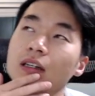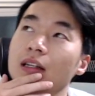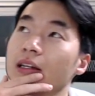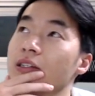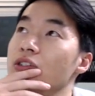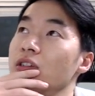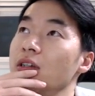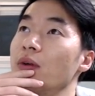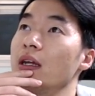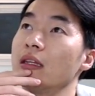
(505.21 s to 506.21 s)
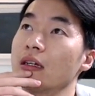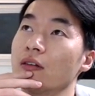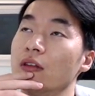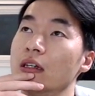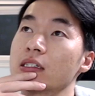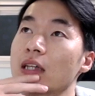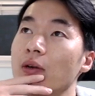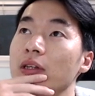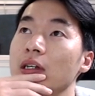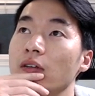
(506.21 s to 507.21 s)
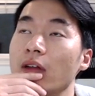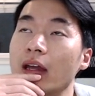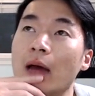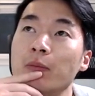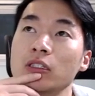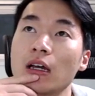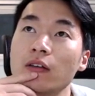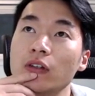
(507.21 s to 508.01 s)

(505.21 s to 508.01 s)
Like usually when I think of this, I would think of like Amazon,